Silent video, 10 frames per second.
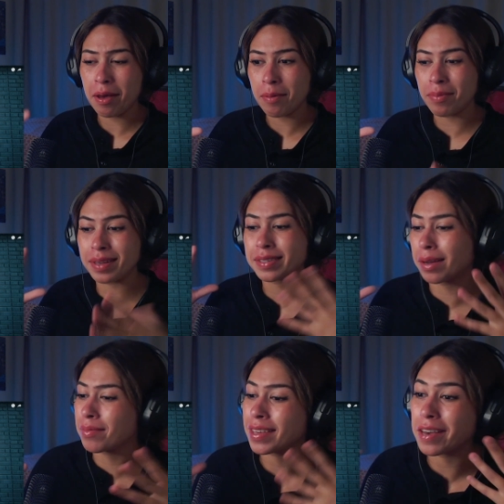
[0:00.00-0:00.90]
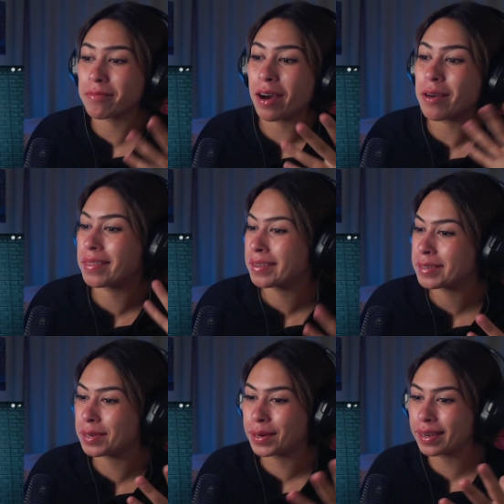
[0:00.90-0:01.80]
but something about this
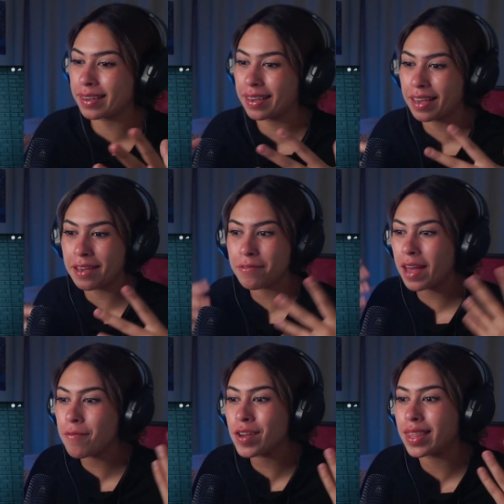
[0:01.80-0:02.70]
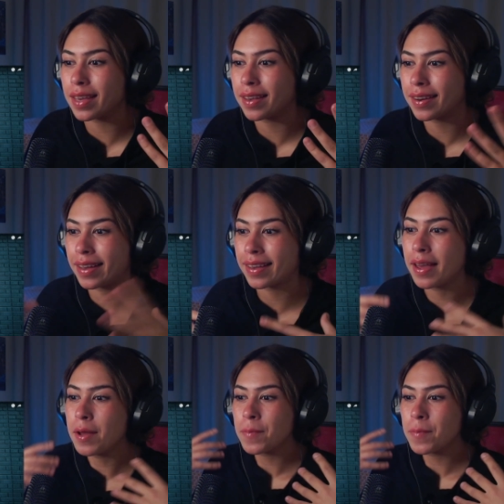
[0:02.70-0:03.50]
song, even everything, like